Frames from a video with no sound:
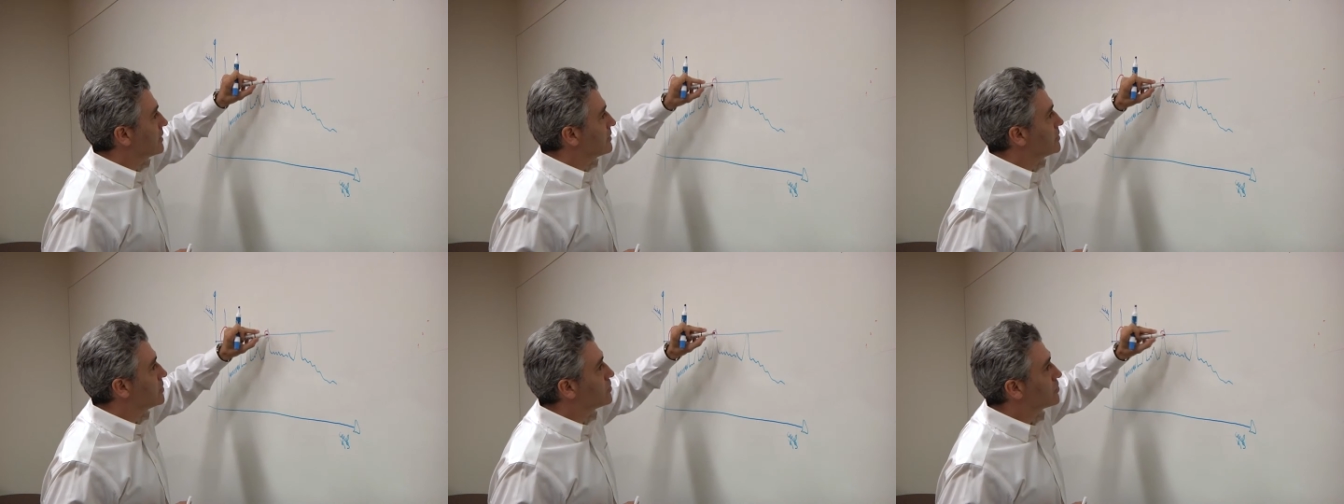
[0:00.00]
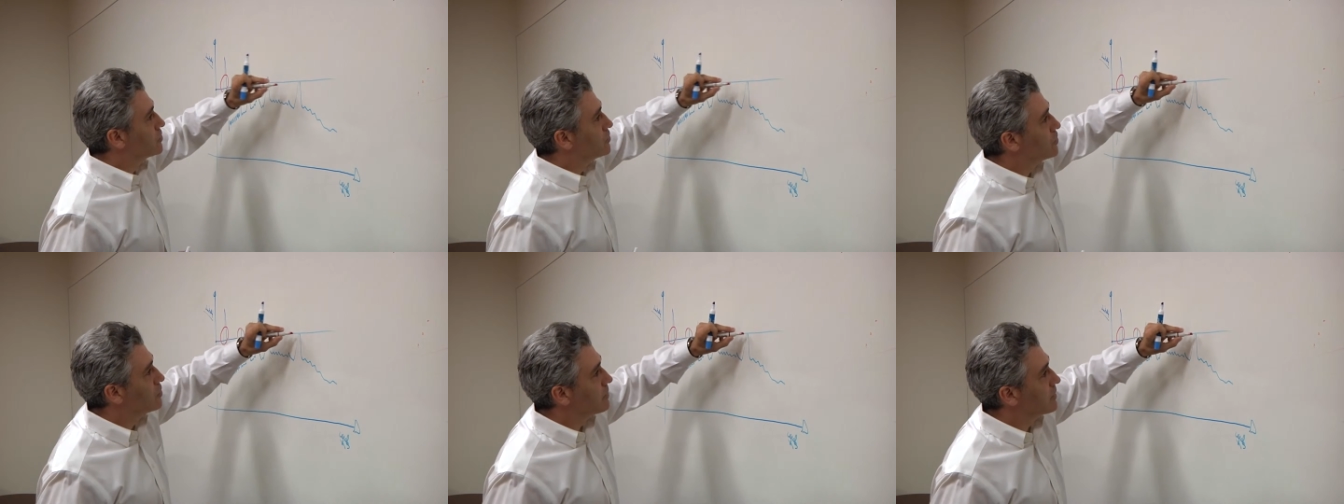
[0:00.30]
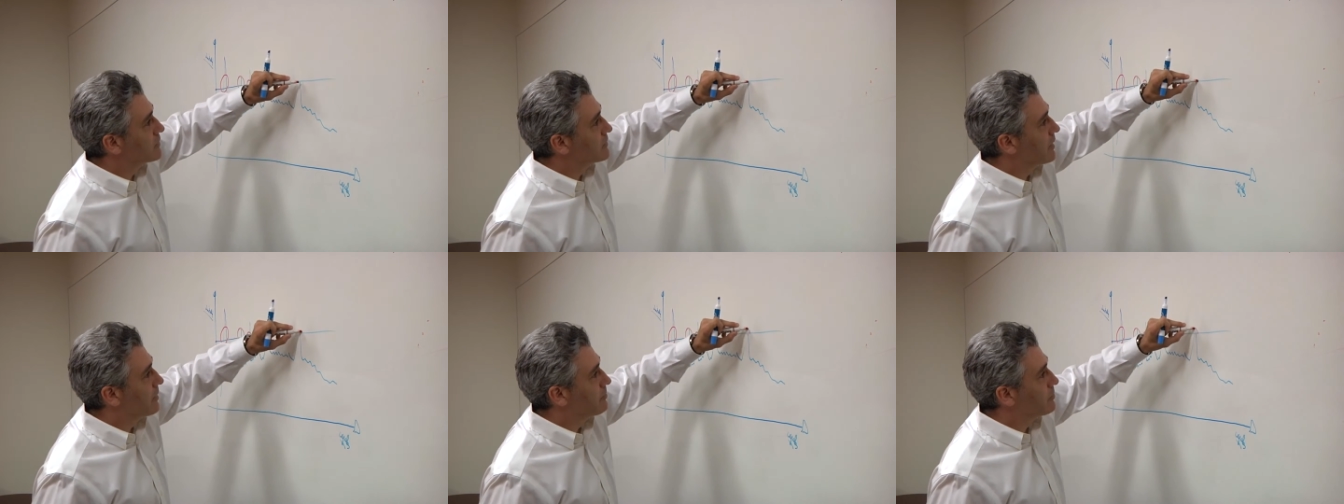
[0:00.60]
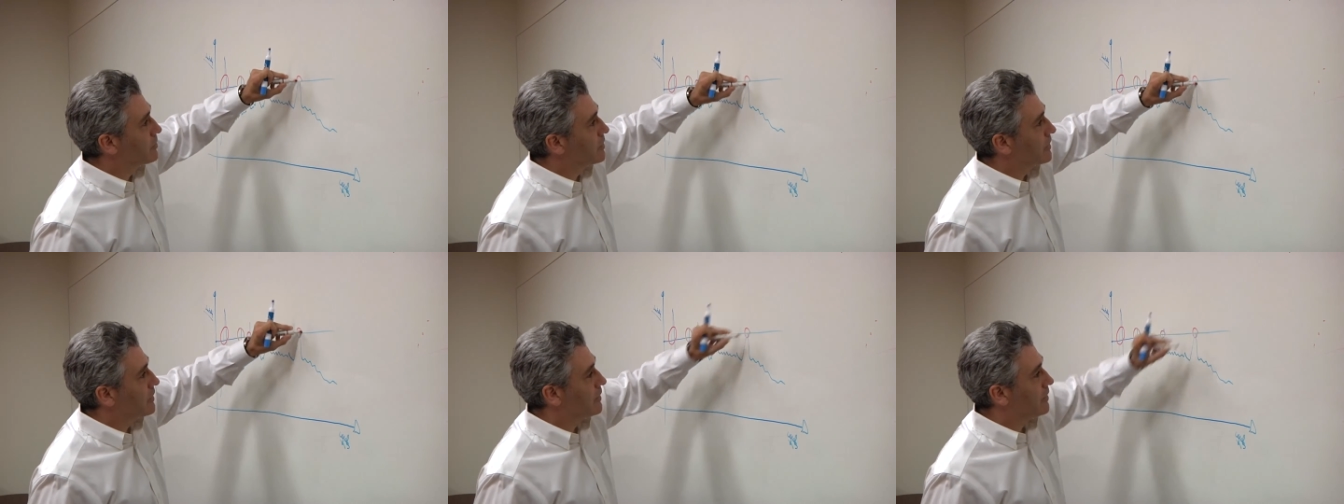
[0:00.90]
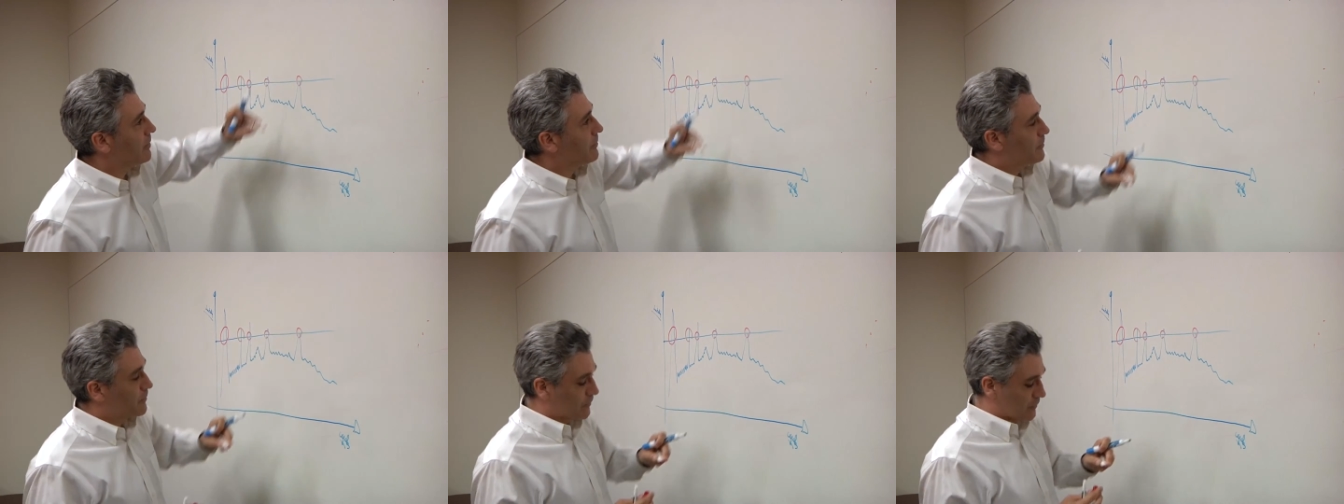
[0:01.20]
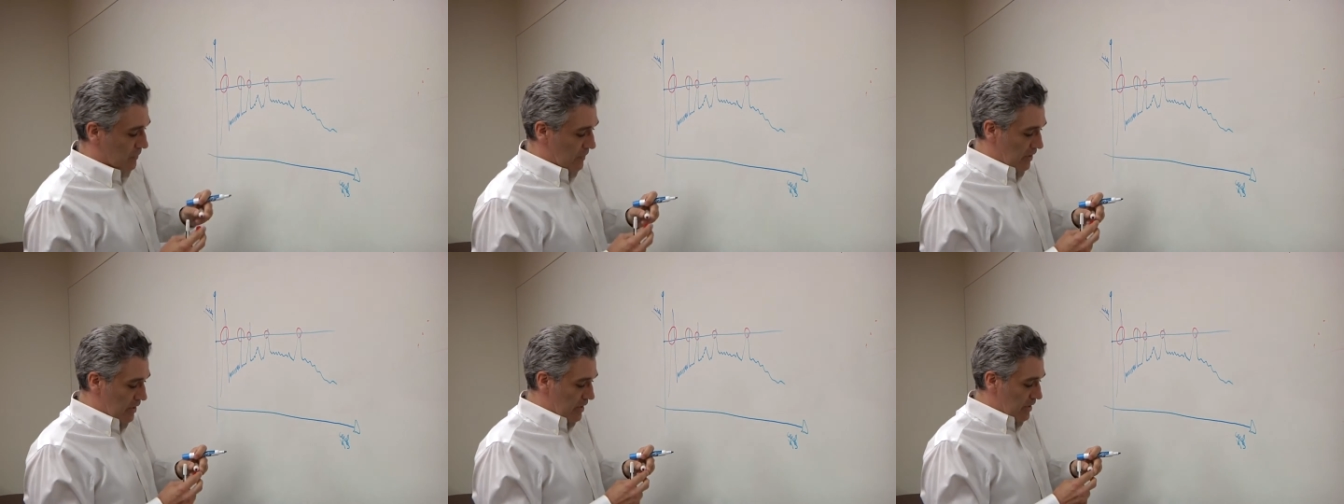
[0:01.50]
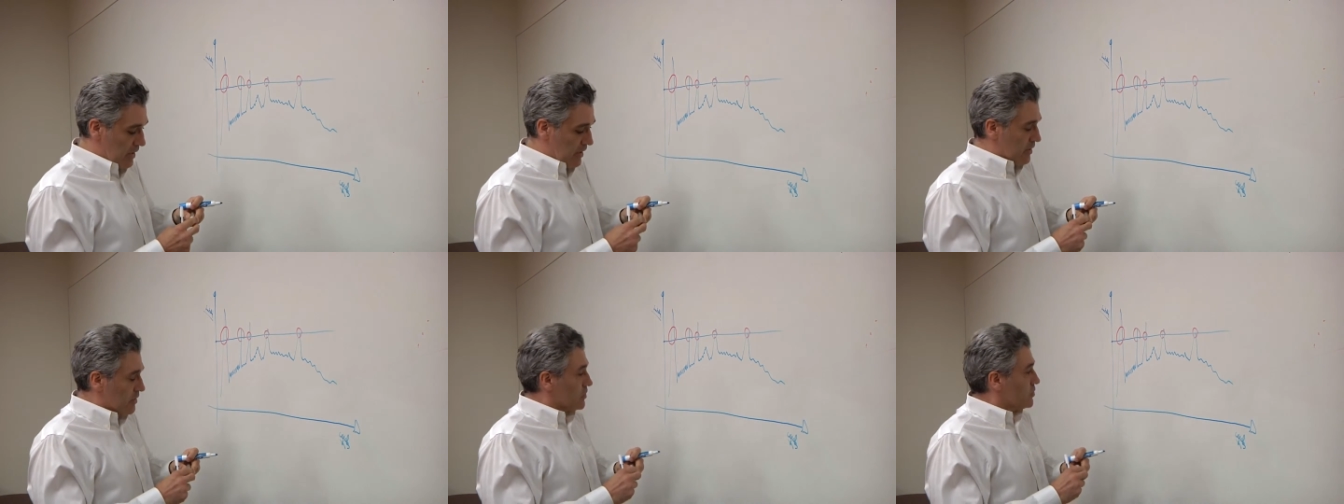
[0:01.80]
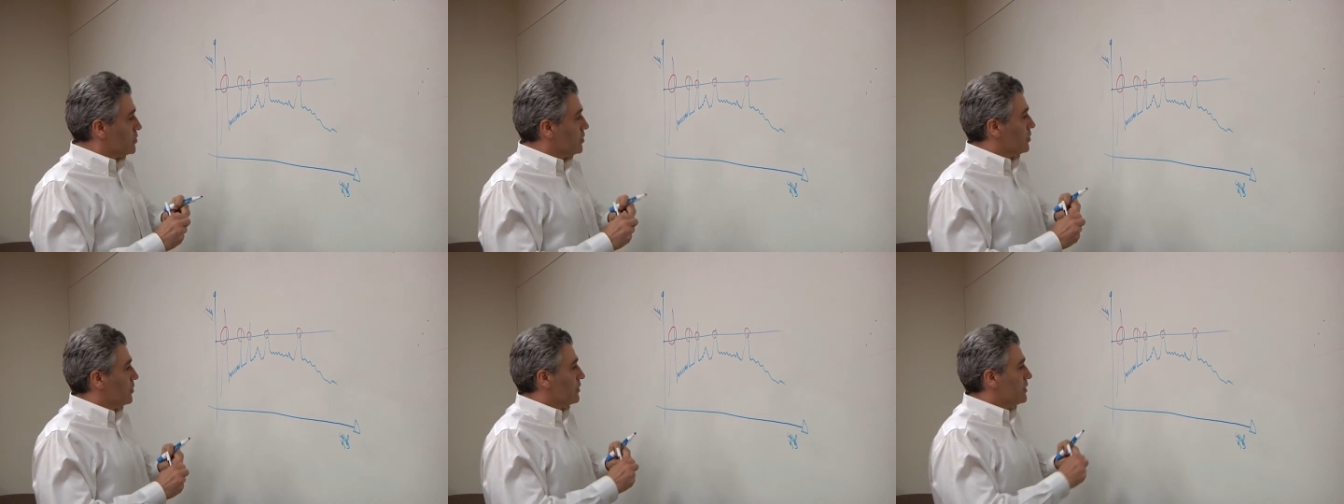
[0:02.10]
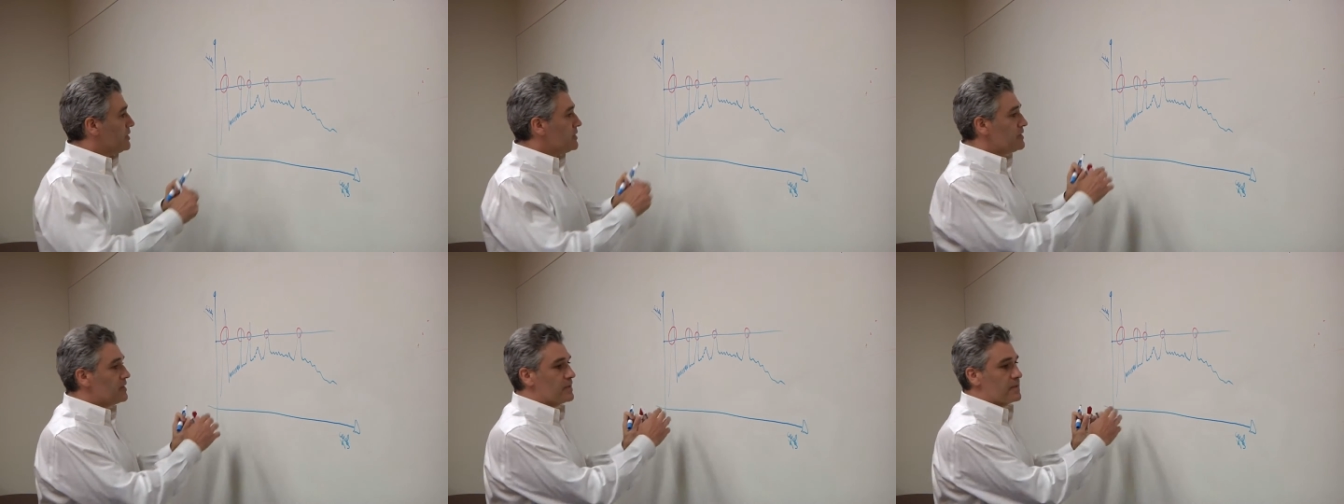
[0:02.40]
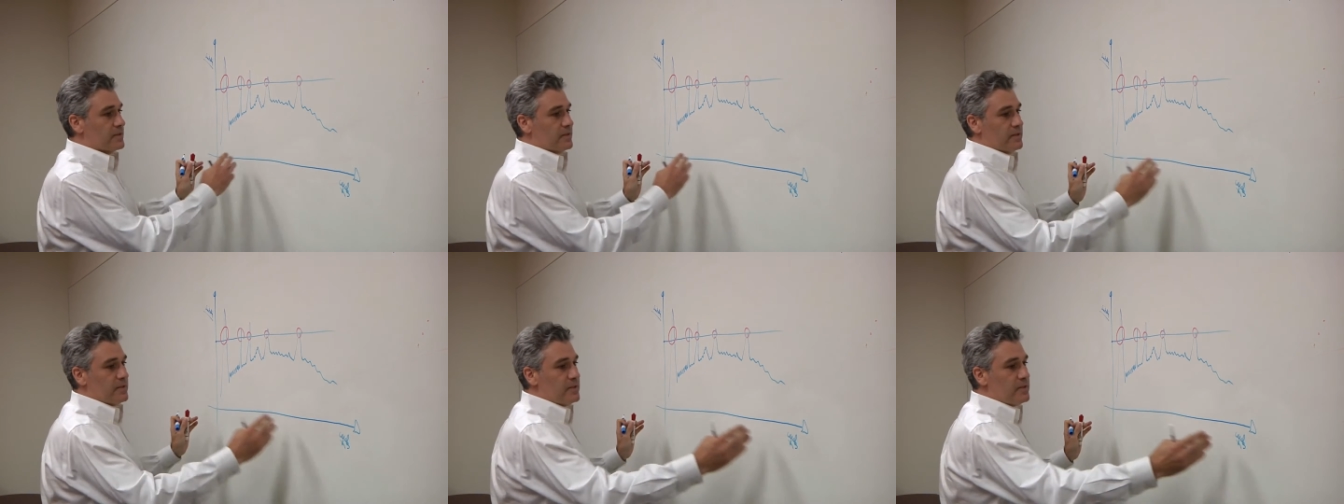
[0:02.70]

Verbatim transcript: I need to know what's happening. So this is,